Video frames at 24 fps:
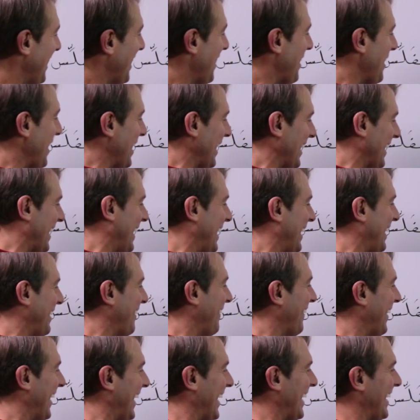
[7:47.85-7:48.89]
All right,
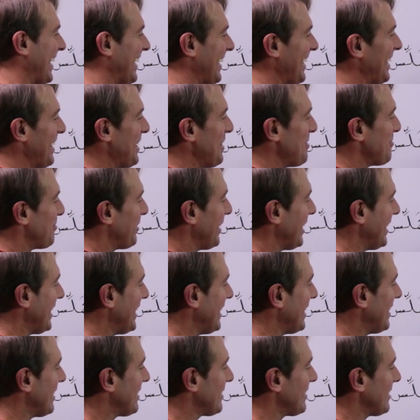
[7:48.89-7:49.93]
anyway.
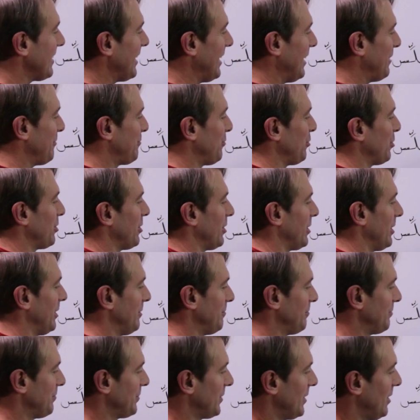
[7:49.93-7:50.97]
Fa'ir and Fuqara.
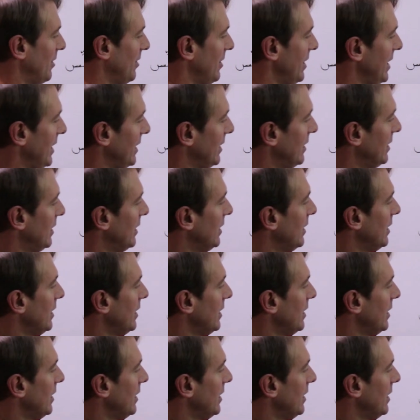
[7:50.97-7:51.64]
All right?